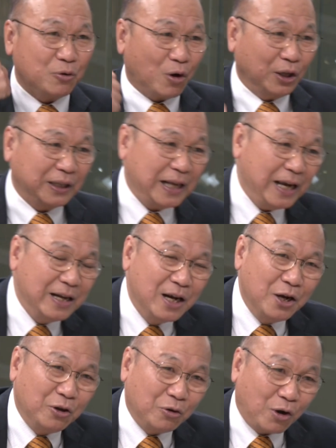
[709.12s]
to
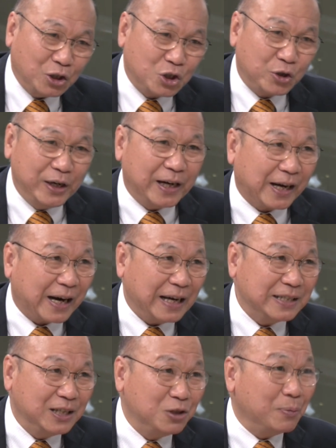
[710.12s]
constrain a
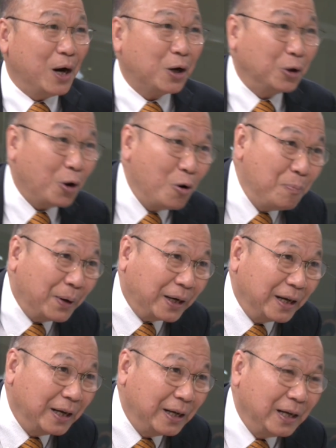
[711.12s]
crisis, we're not going to open.
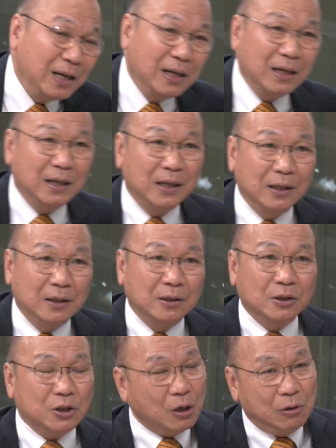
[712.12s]

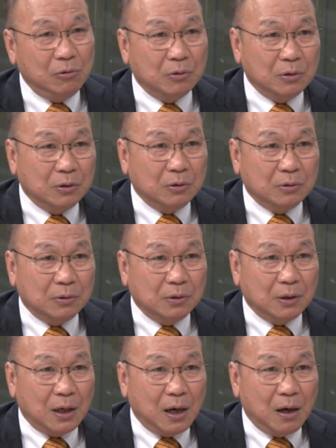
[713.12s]
So,
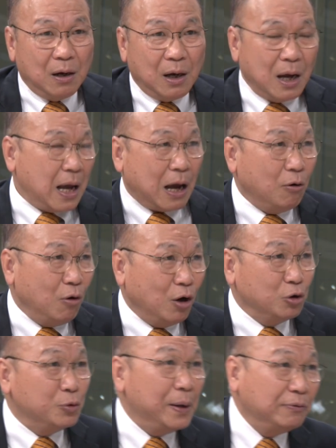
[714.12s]
how
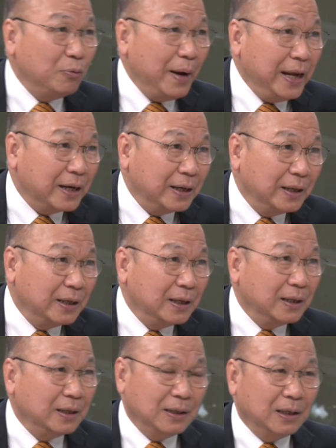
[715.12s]
long do we have to wait?
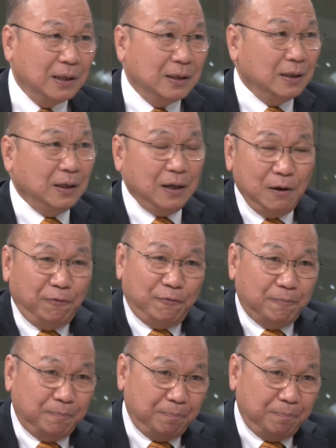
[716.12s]
If